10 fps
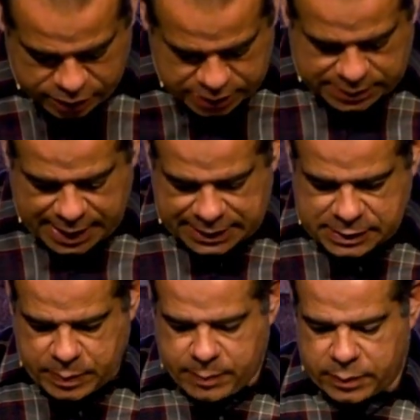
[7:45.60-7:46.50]
just like
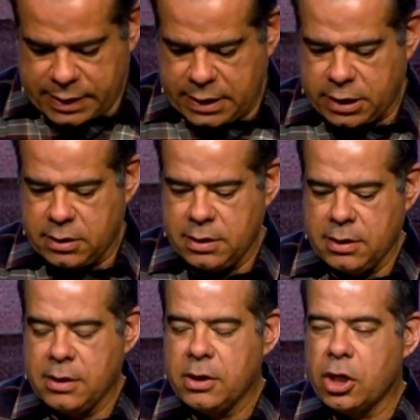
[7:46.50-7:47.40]
these people here,
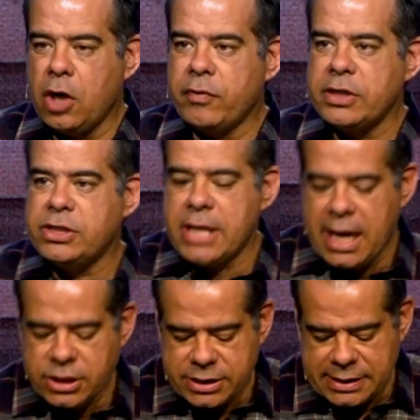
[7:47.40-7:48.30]
who
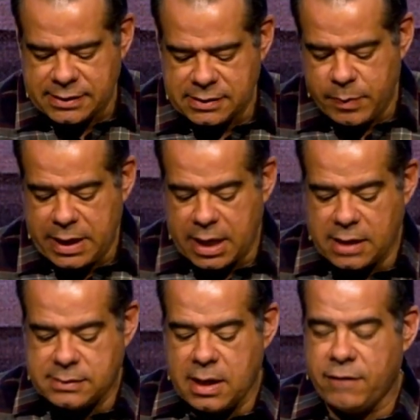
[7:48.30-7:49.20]
reject Jesus
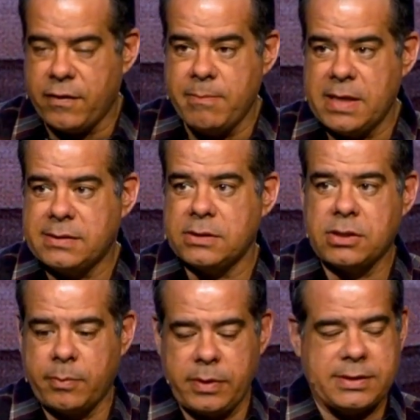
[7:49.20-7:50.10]
because of
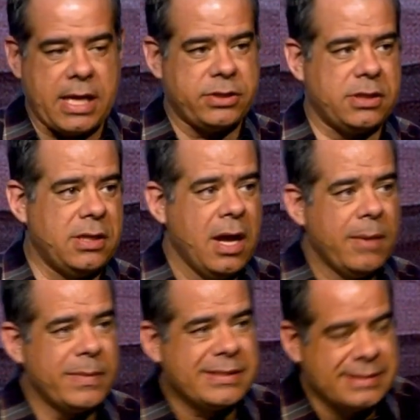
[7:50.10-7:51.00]
misinterpretation,
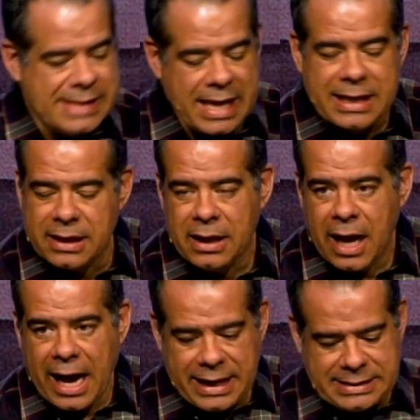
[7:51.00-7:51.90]
mistaken
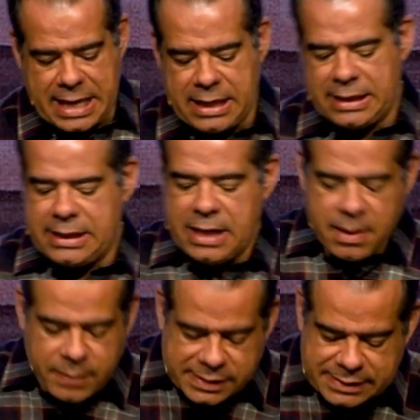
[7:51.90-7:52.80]
identity,
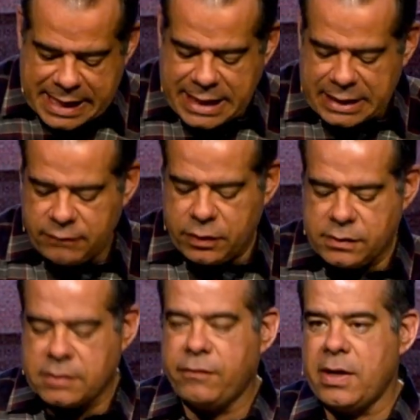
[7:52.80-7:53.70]
mistaken
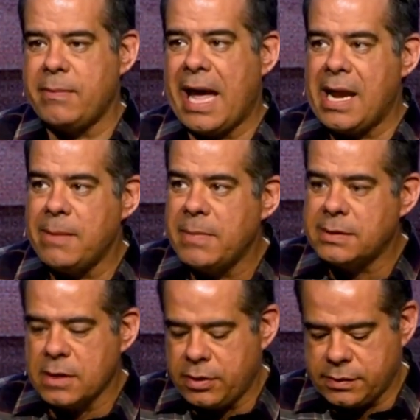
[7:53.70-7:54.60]
views of him, and a
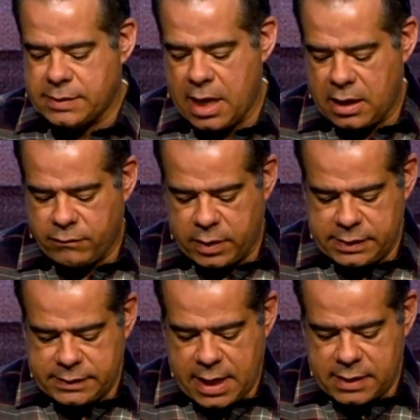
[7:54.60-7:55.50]
misunderstanding of what he
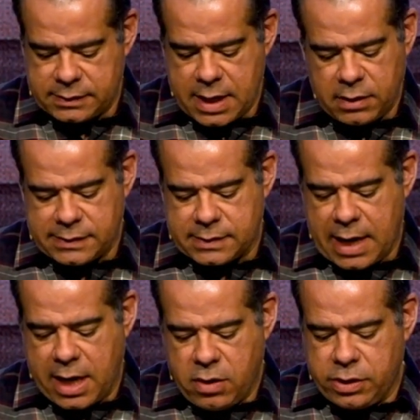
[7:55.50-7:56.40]
says. Now, listen,
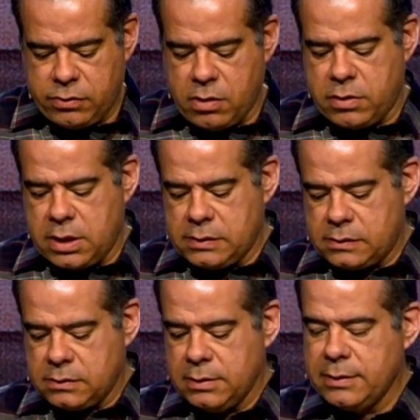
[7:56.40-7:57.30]
I know you know
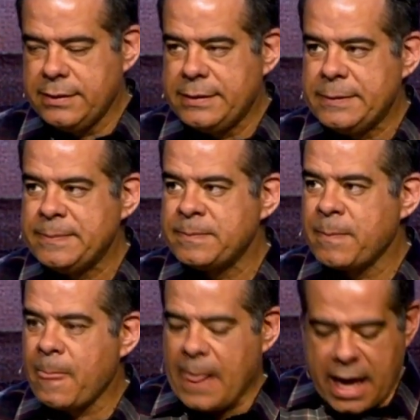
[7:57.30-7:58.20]
this.
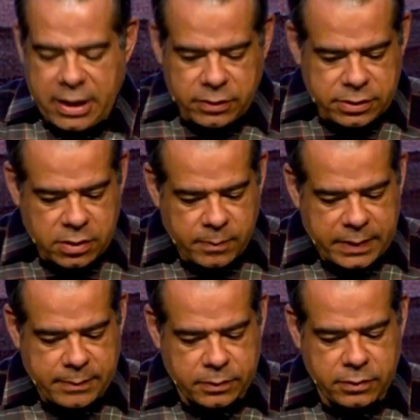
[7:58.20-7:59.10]
I know you know
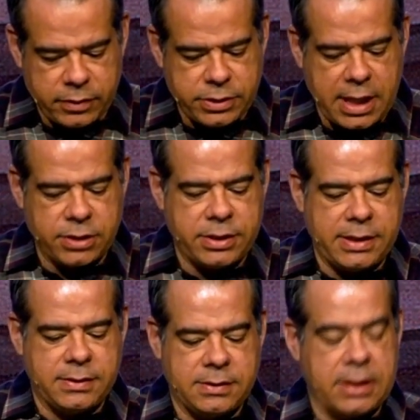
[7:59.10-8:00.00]
people who reject
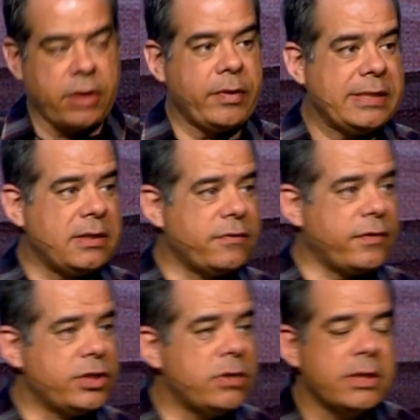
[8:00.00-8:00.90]
Jesus, and the reasons
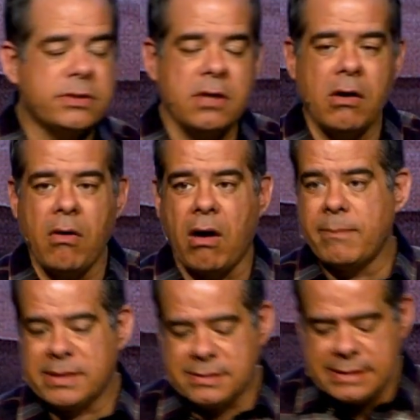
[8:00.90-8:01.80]
for doing so
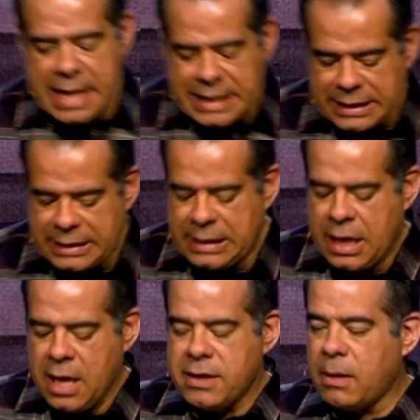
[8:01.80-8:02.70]
mistaken.
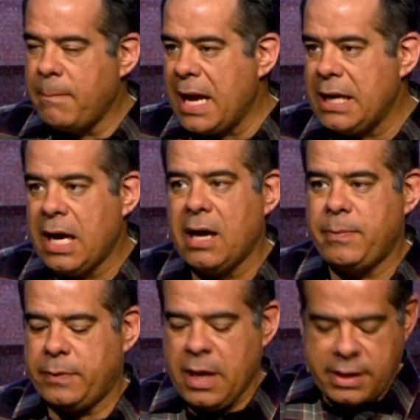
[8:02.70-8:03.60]
They're made
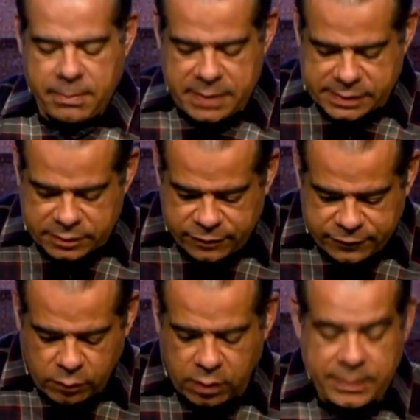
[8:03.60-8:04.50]
up. They're
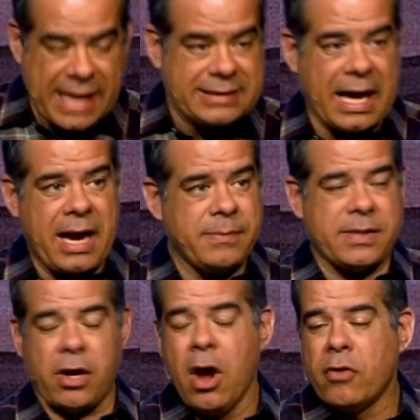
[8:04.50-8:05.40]
misinformed. At times,
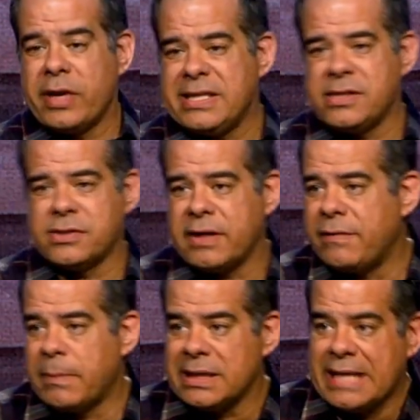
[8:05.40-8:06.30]
their reasons are
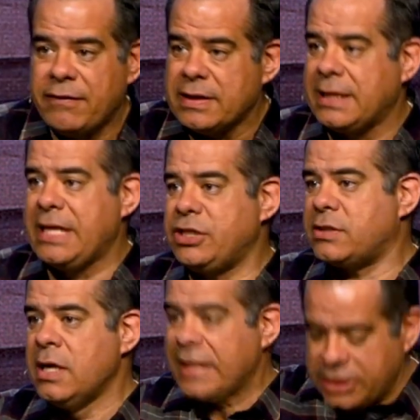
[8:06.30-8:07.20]
even malevolent. They
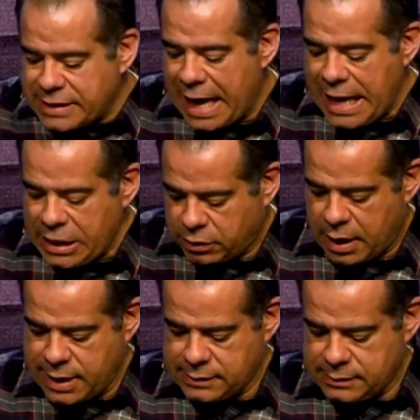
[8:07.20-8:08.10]
just, they just hate
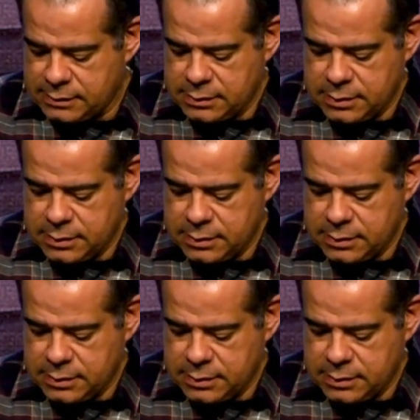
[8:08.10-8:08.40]
Christ.